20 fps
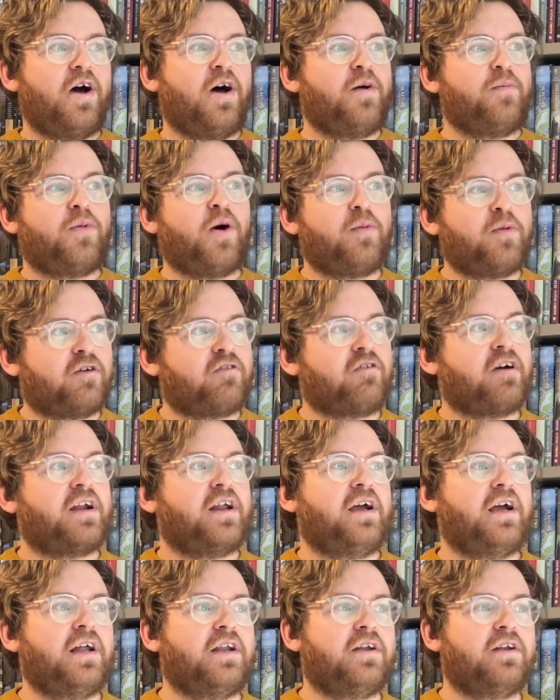
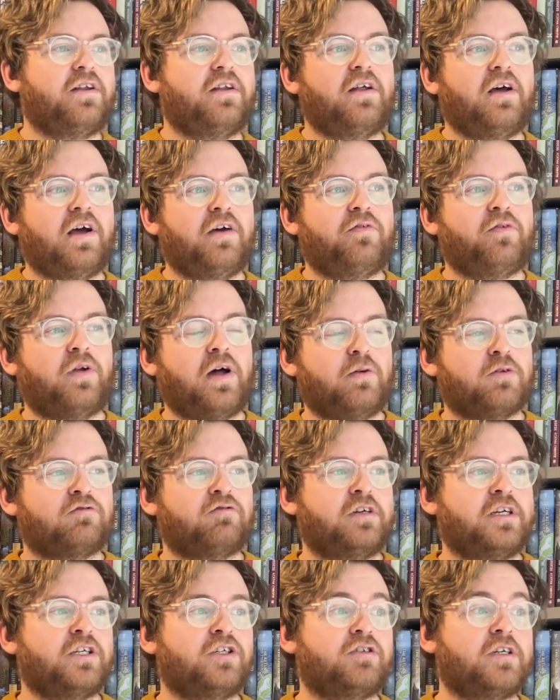pomegranate, and I thought that was
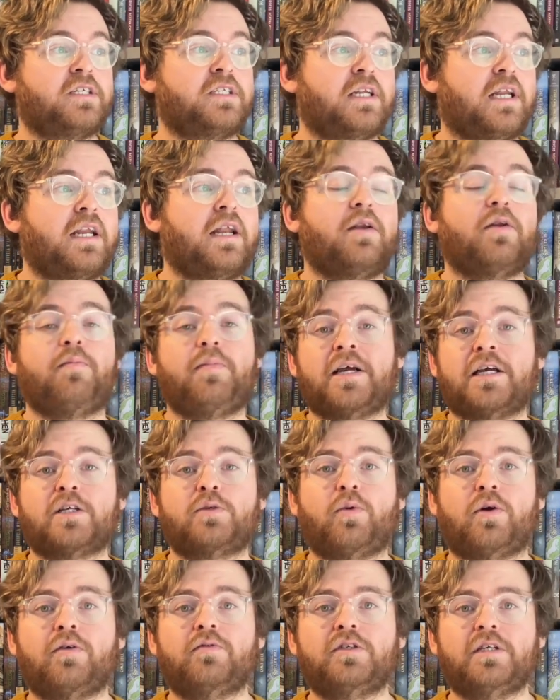really interesting. And then the biggest
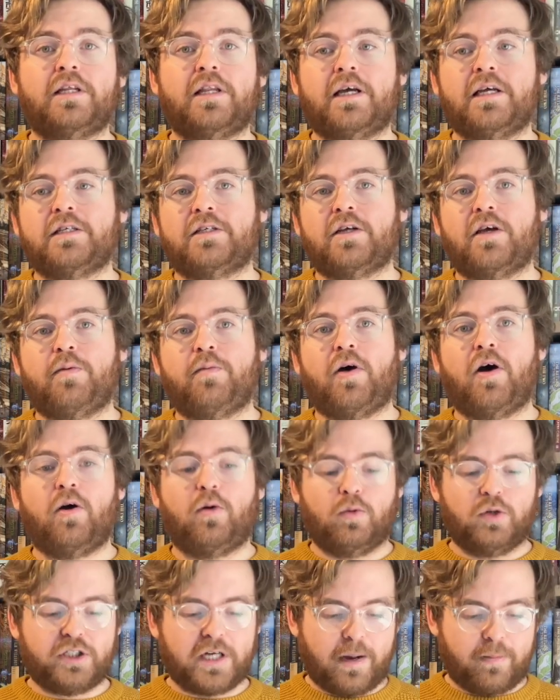one, obviously, there's a whole
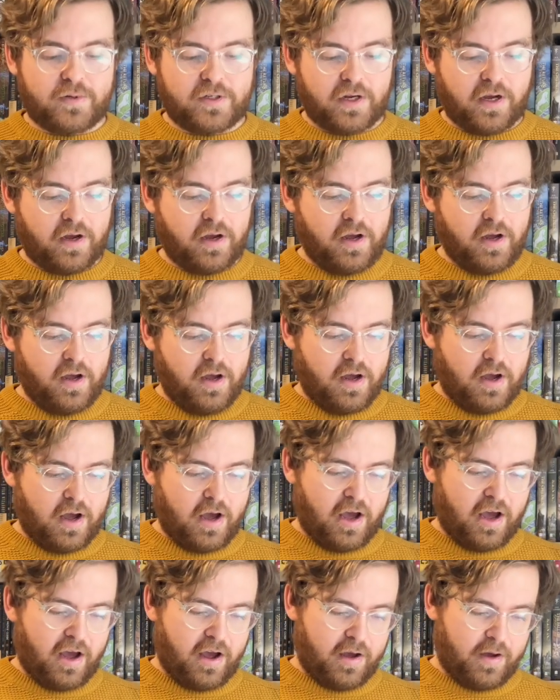chapter.
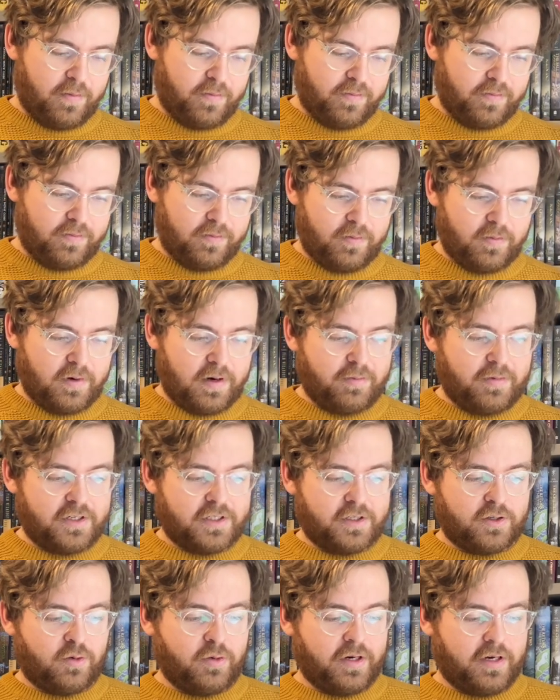Let me
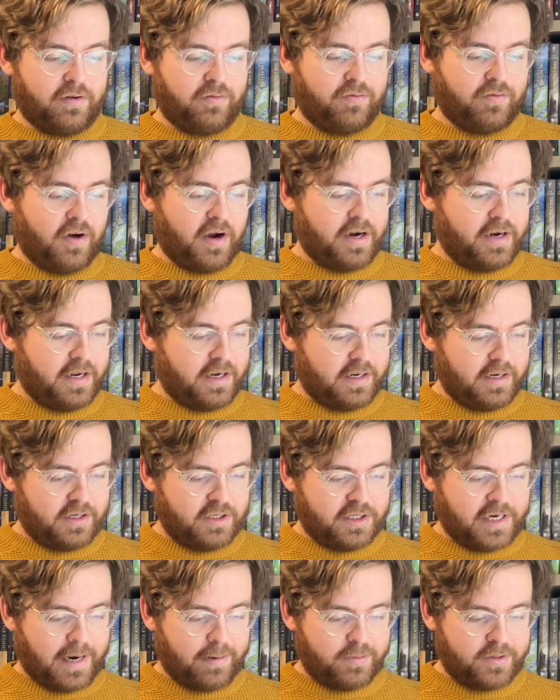just quickly find it.
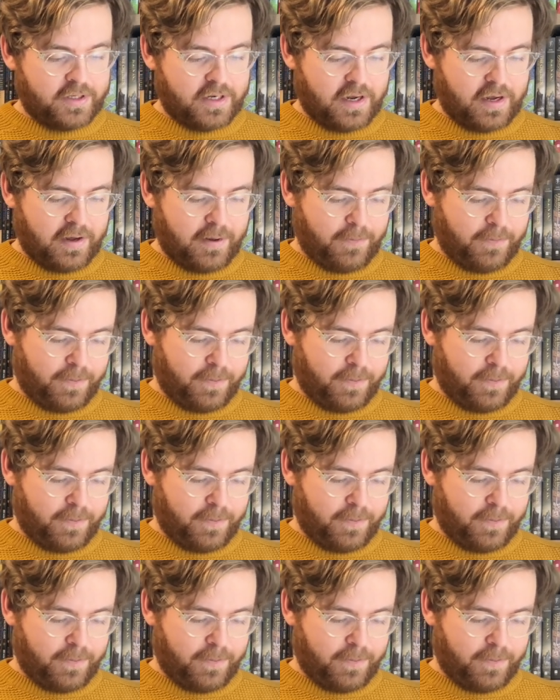Chapter